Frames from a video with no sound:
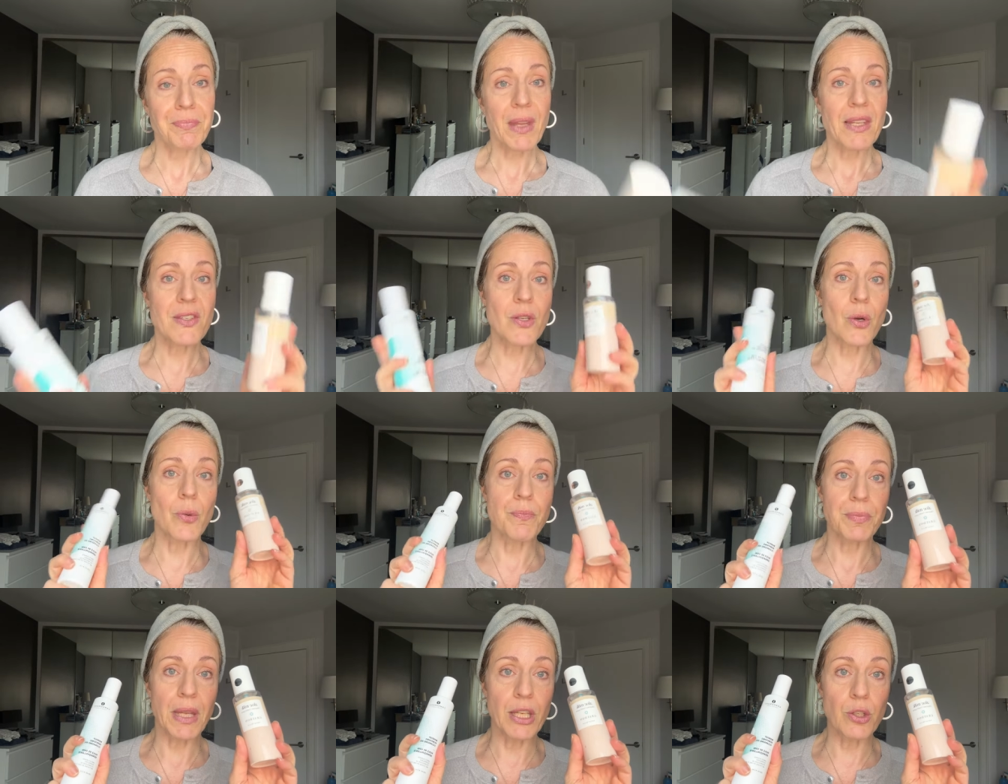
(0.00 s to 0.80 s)

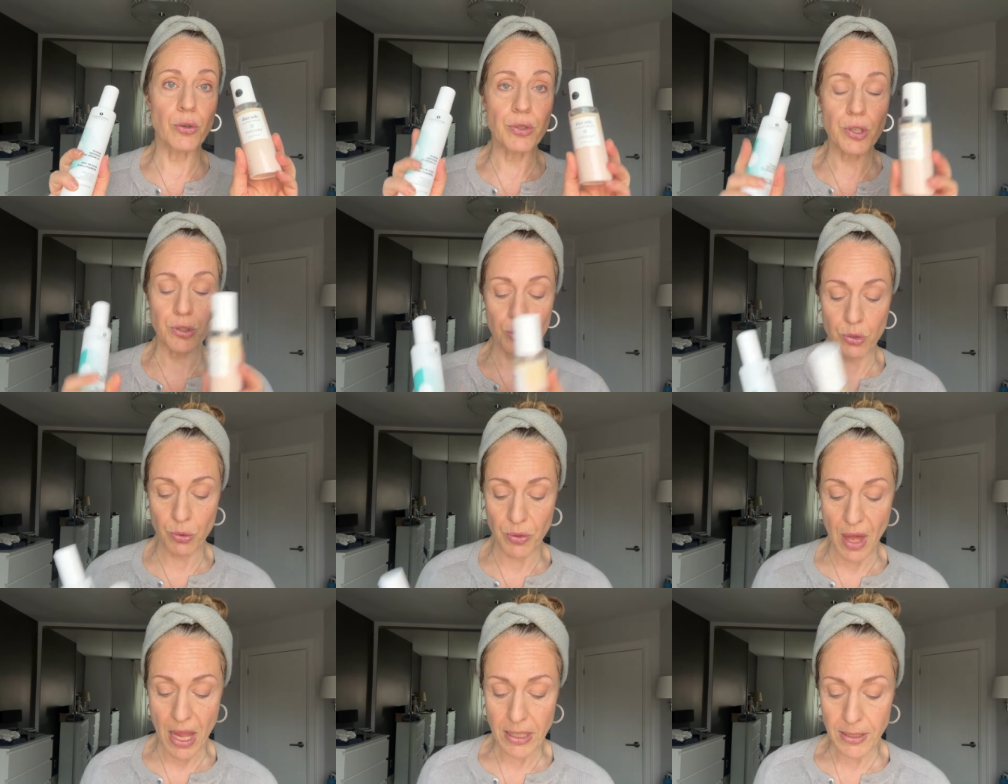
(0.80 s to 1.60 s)
So in order to do
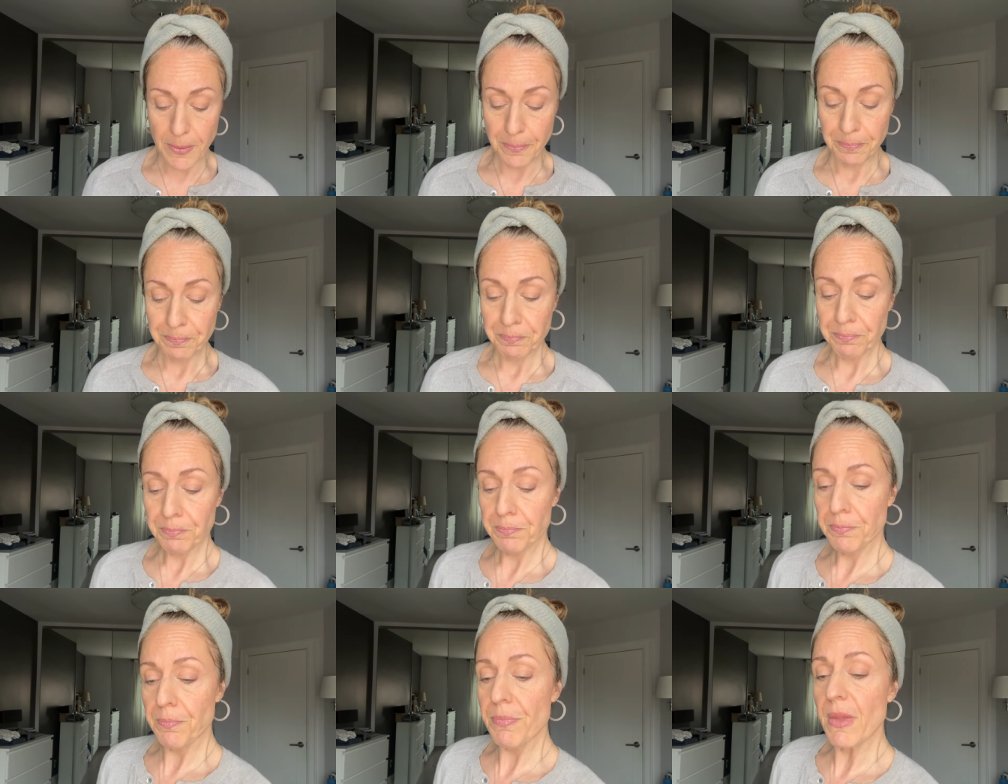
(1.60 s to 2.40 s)
that,
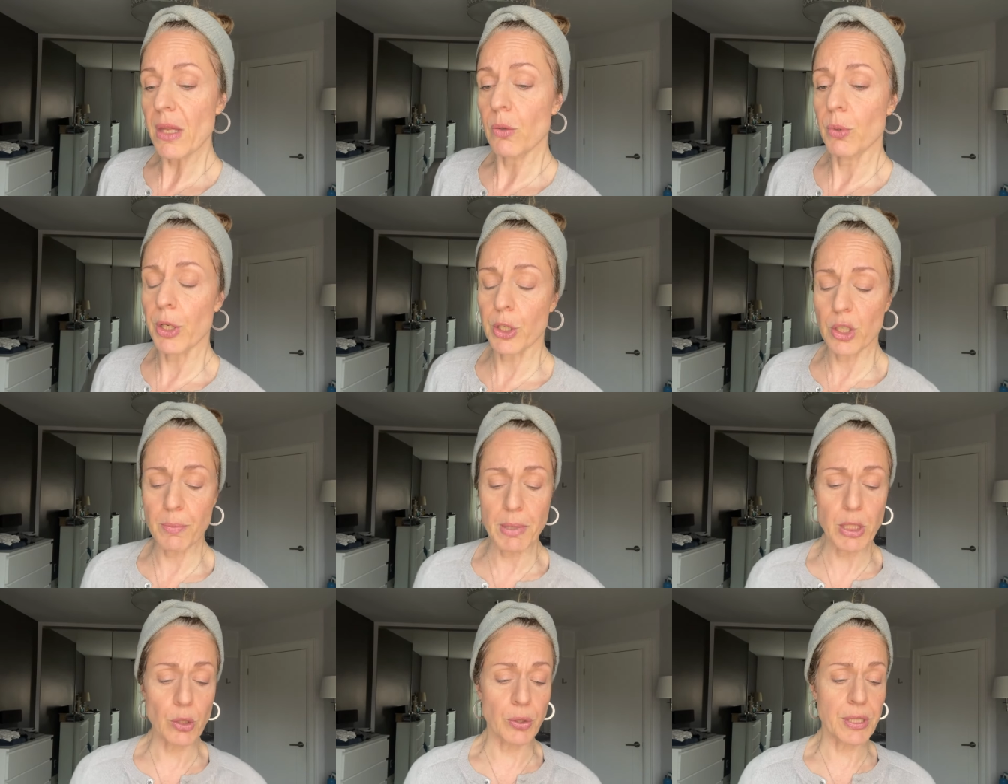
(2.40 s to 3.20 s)
we're going to
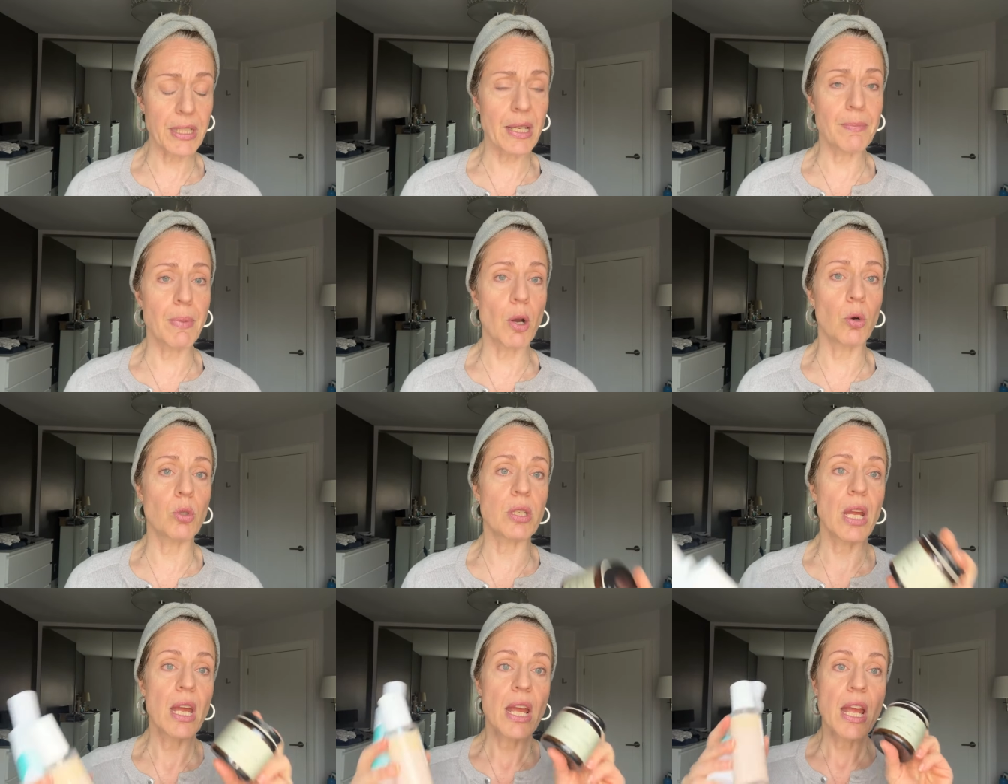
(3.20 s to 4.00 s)
be talking
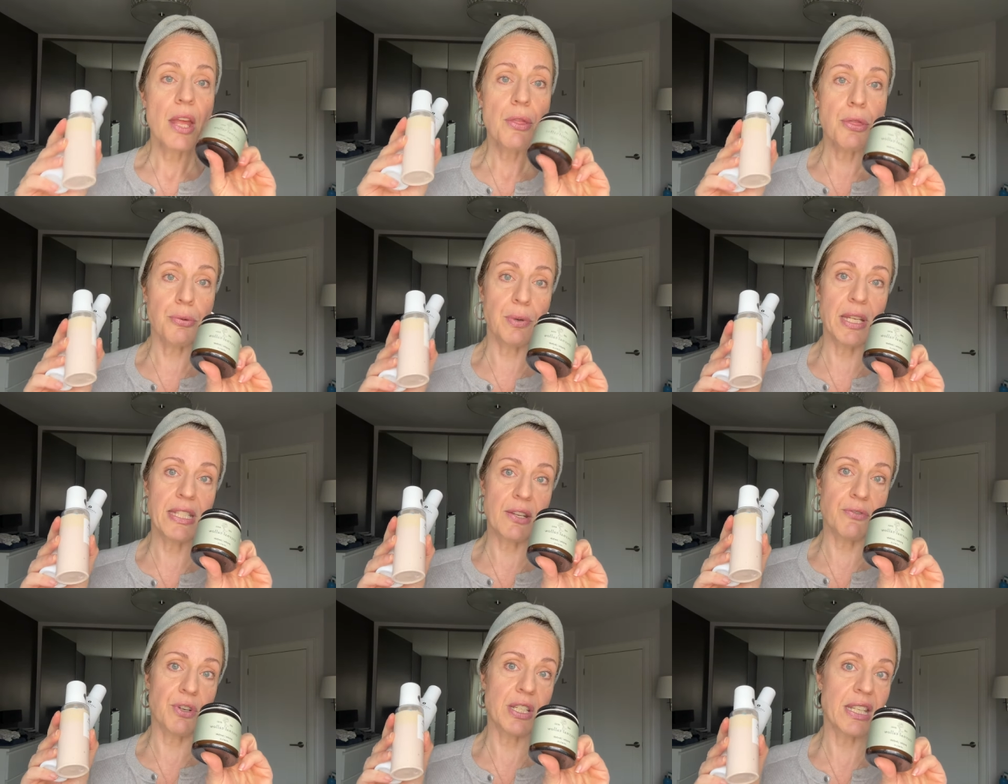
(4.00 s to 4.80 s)
about three
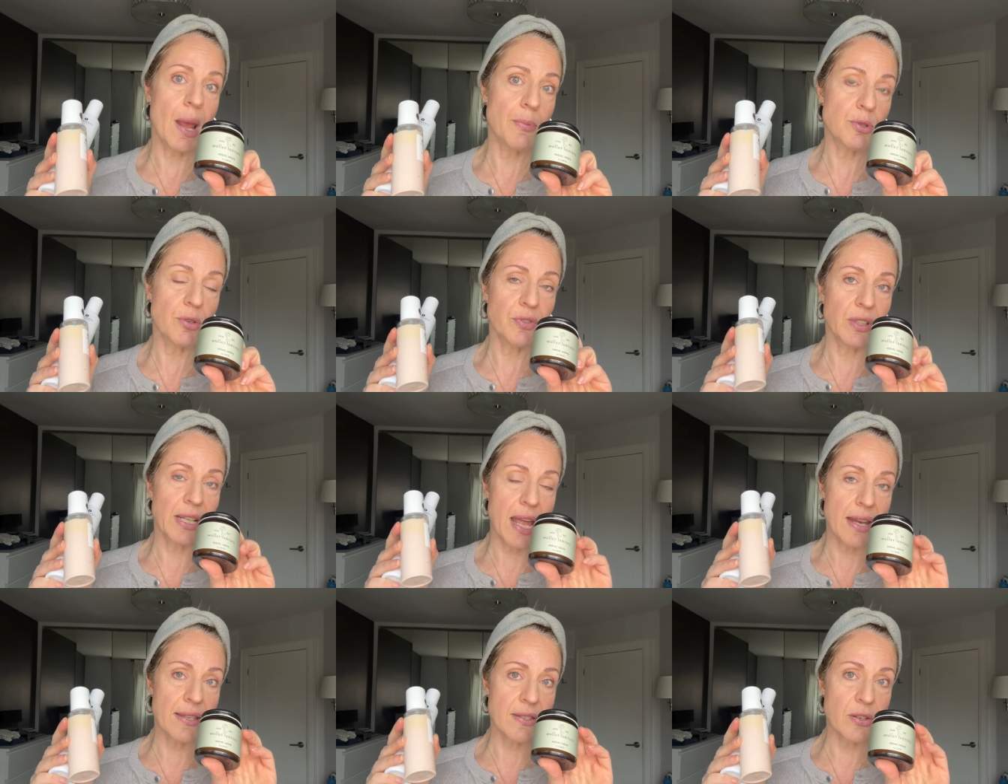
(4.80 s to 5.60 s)
different types of
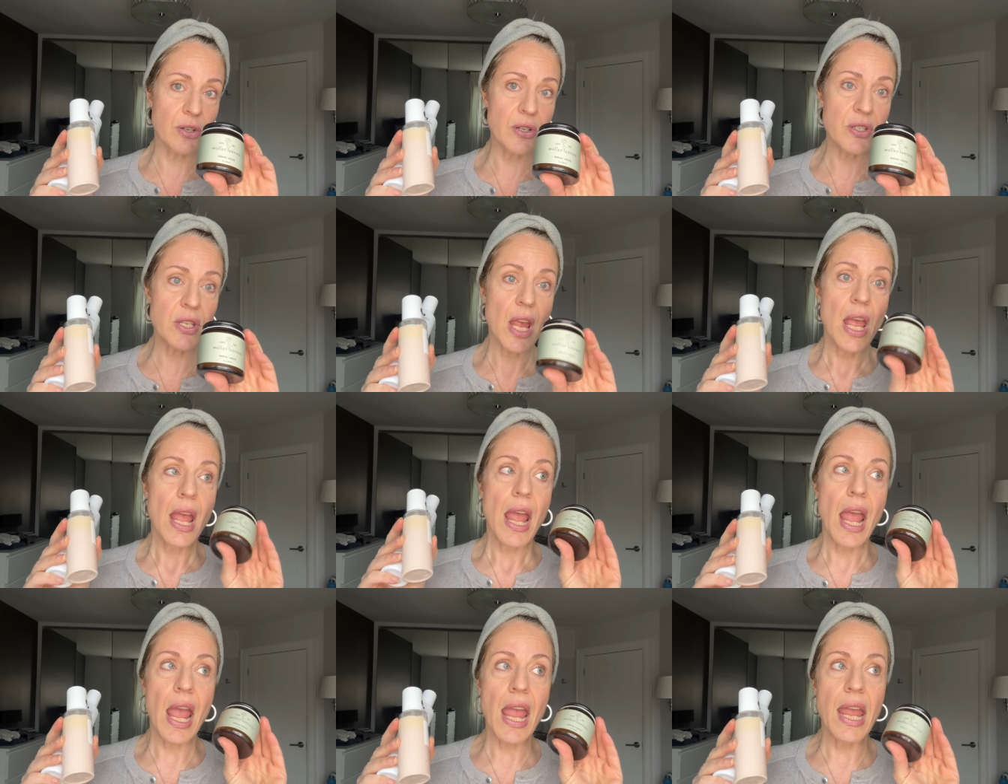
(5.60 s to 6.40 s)
cleansers
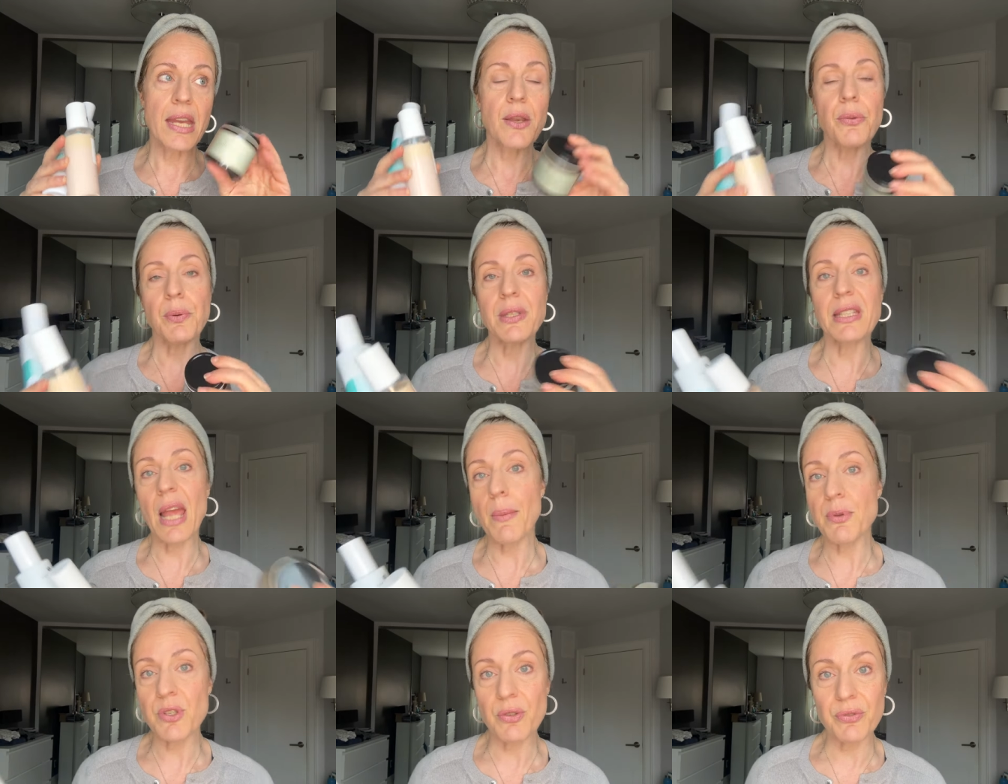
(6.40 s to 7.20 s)
and three
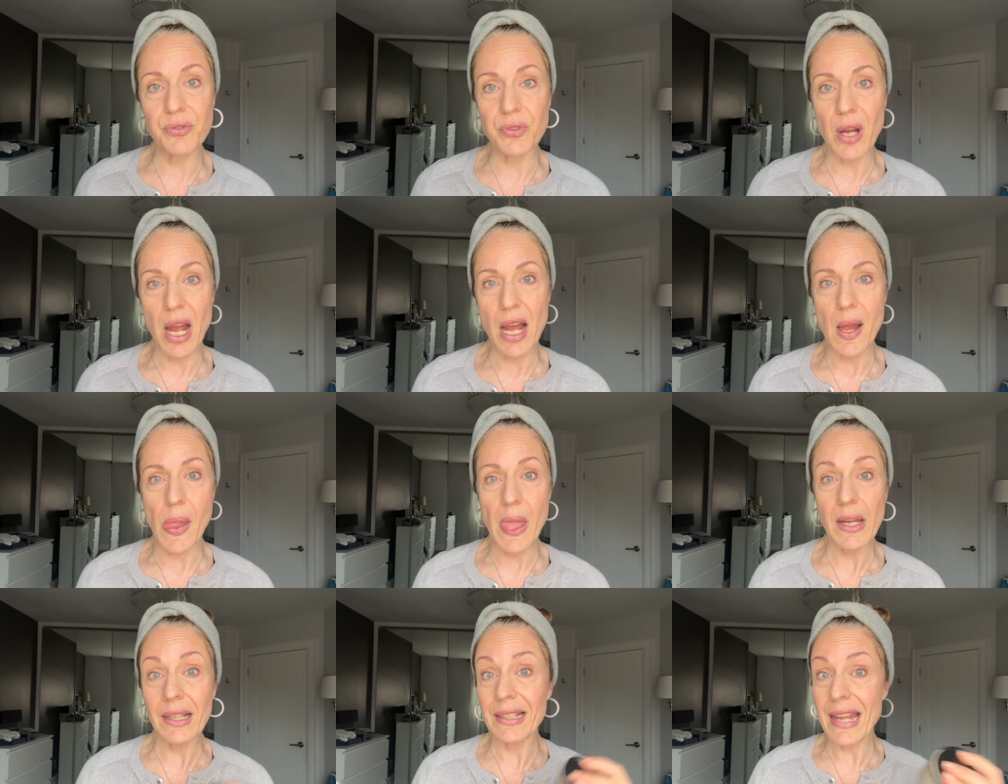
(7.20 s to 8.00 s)
types of uh,
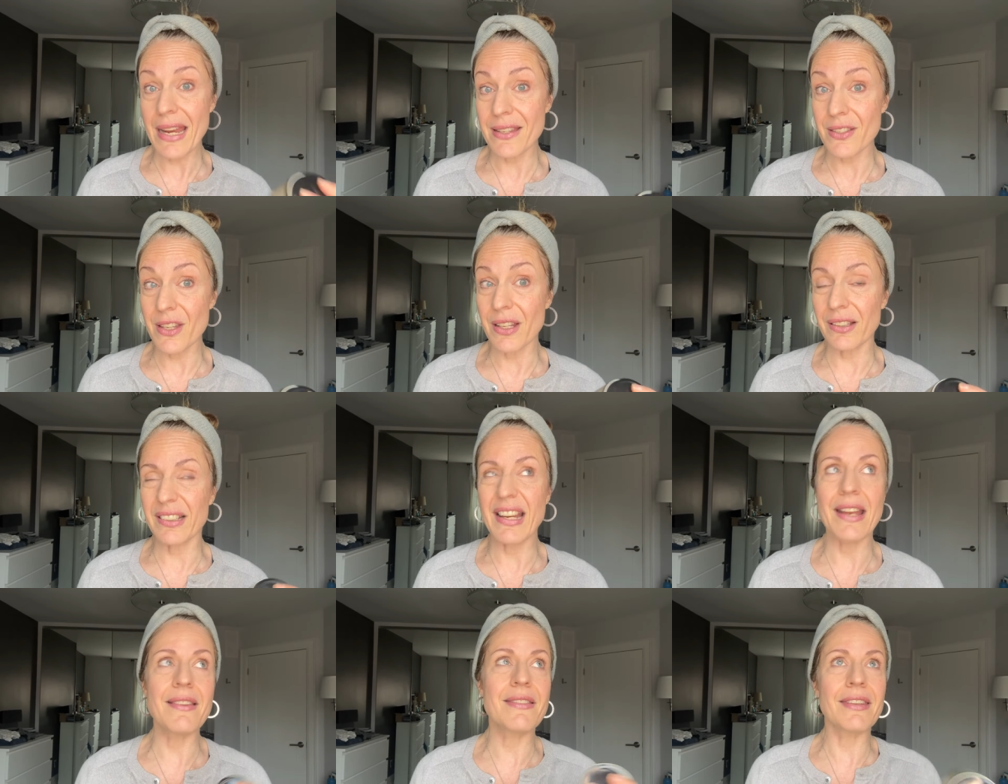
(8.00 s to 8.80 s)
cleanse,
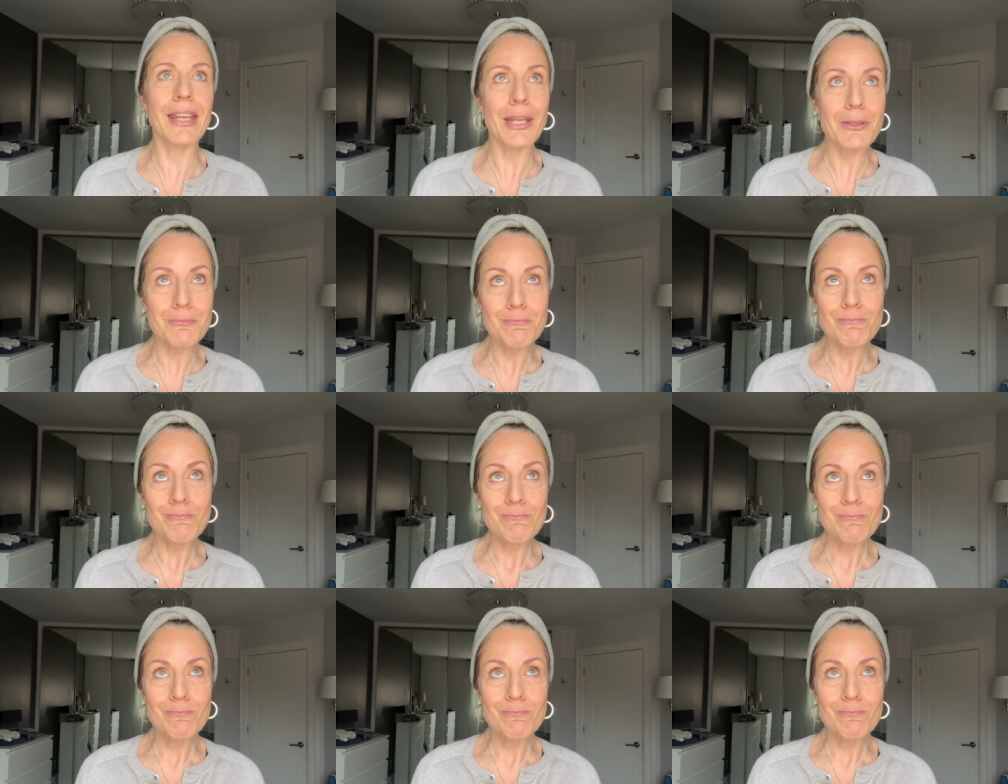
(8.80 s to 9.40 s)
cleansing,